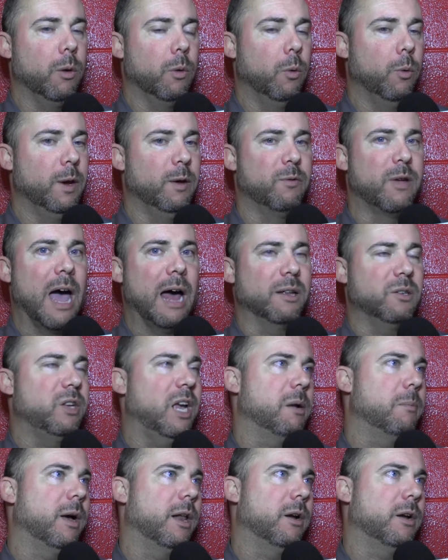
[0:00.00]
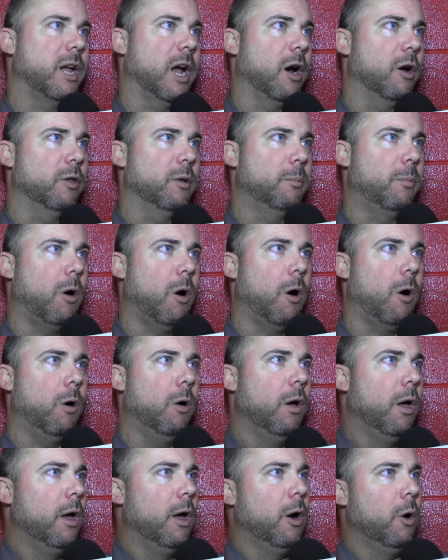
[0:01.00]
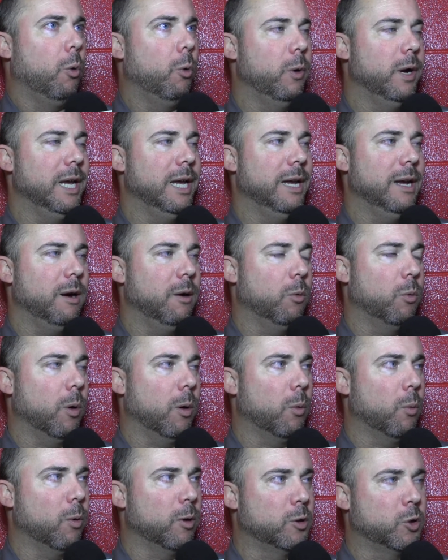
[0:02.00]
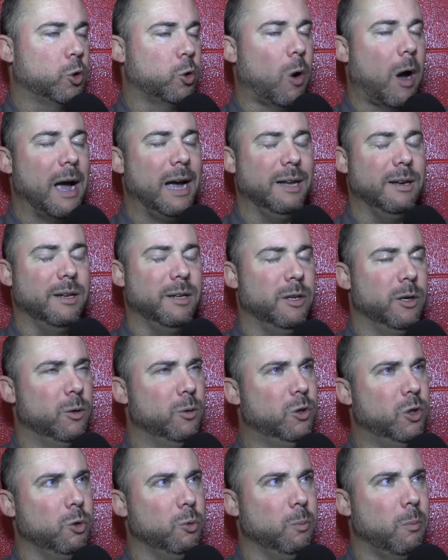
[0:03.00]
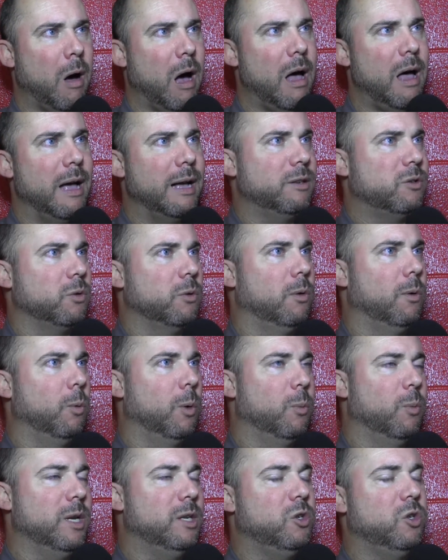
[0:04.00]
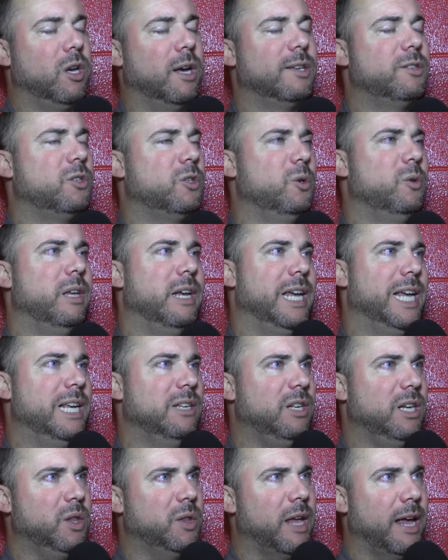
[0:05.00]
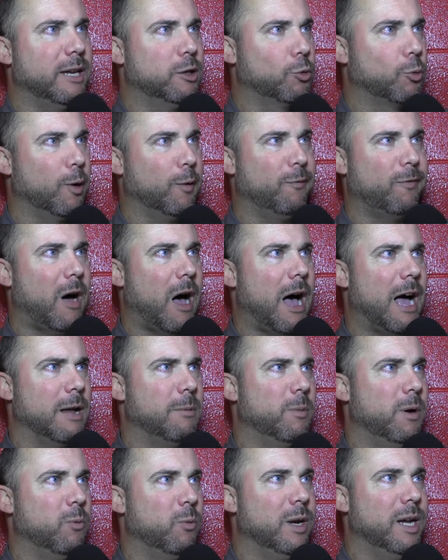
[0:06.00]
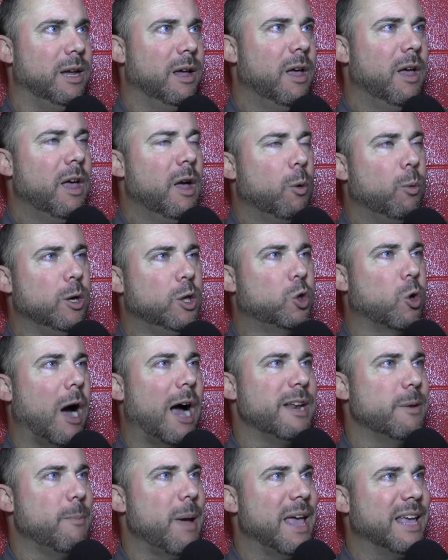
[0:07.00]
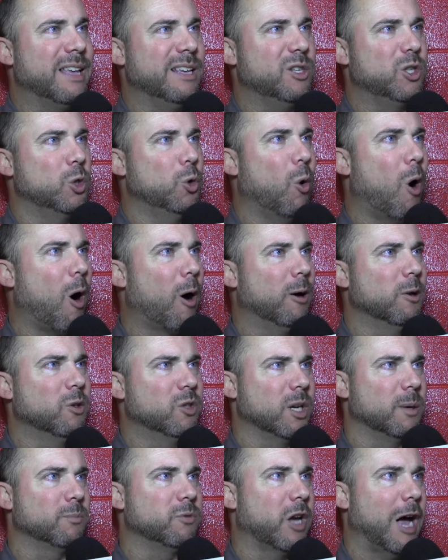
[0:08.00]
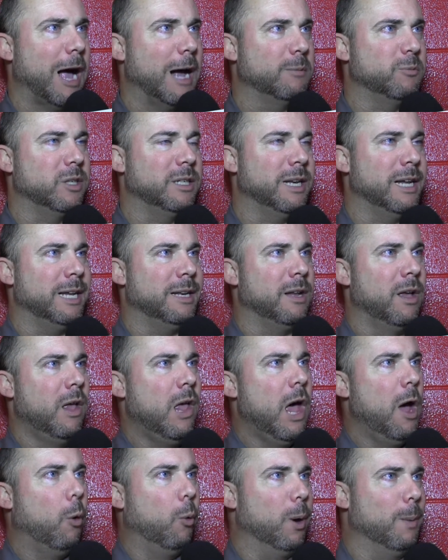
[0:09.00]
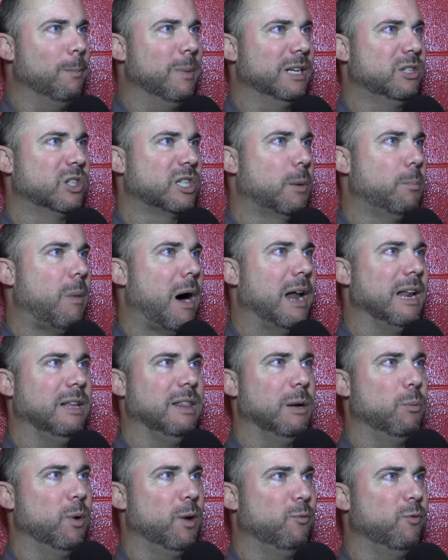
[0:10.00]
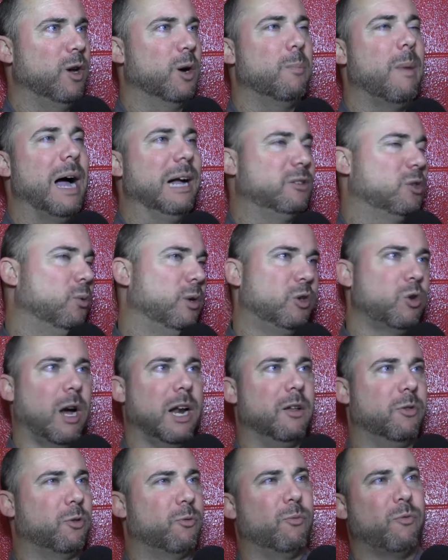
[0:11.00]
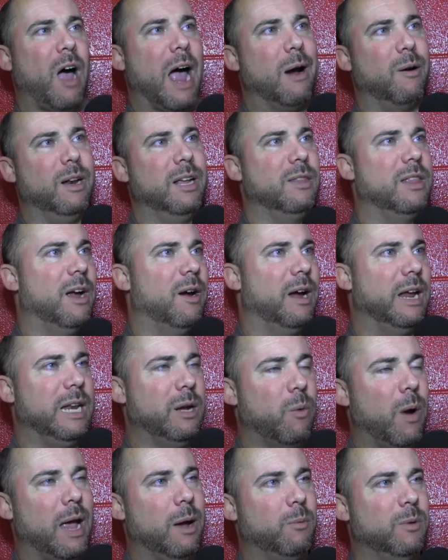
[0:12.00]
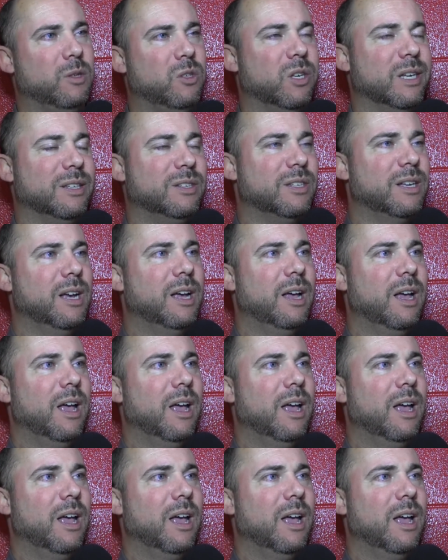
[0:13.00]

We, have got to take better care of the ball. We we're, we're, trying to do too much. When we just do the easy things, we're fine. But we we try to make it too hard sometimes, and and we miss somebody, and then we feel bad, so we try to fire it in there anyway, and we just